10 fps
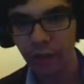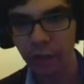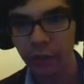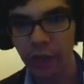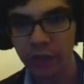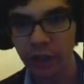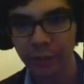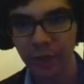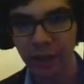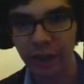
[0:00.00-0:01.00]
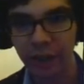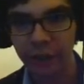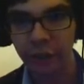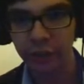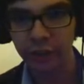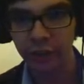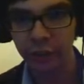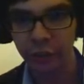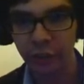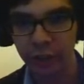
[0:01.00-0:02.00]
And overall it's a nice plane. Again, it's just
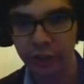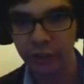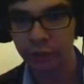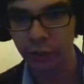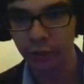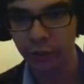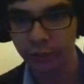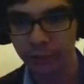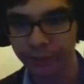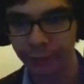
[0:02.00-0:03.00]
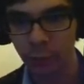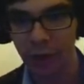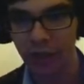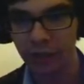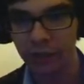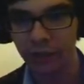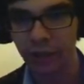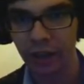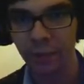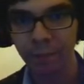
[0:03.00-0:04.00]
the sort of wings in
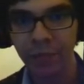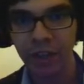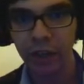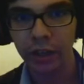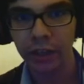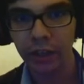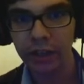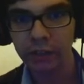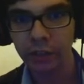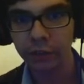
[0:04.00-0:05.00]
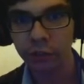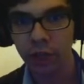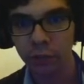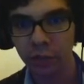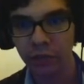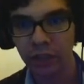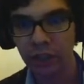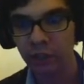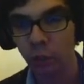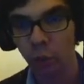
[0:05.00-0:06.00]
there. And here I sort of tried to give it
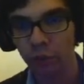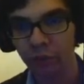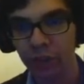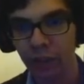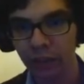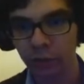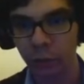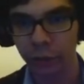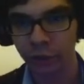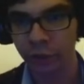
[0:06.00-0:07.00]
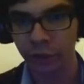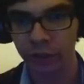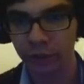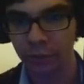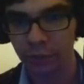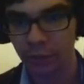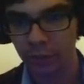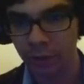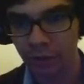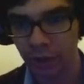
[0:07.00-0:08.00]
like a door feel, like the doors are just
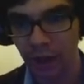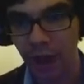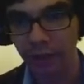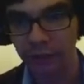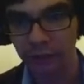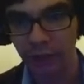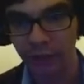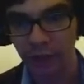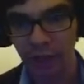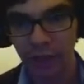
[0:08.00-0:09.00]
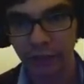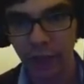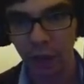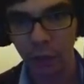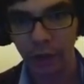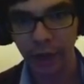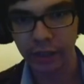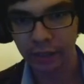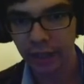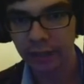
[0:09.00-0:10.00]
slide and stuff. Now,
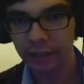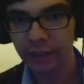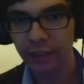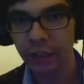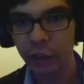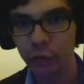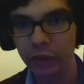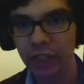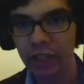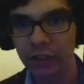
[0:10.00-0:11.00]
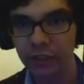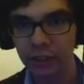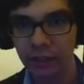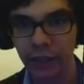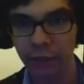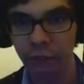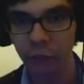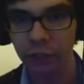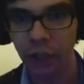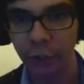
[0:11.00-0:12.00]
yes, I see an issue with this that I've
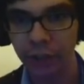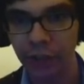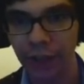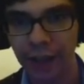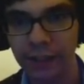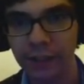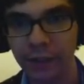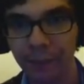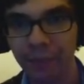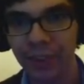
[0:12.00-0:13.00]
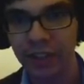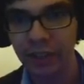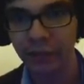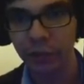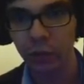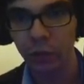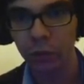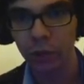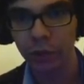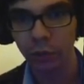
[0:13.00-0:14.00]
only now realized is that if the
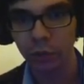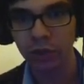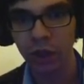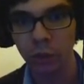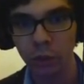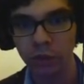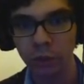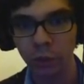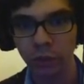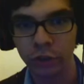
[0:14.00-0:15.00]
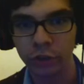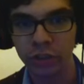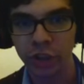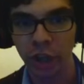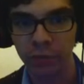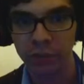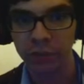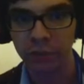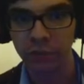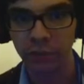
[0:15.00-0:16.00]
door were to close, it would just chop
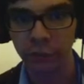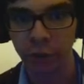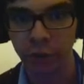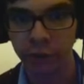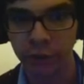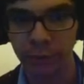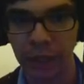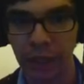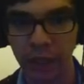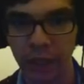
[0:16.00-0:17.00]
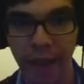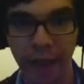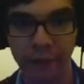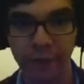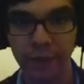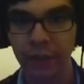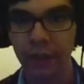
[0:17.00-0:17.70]
the front of the plane in half.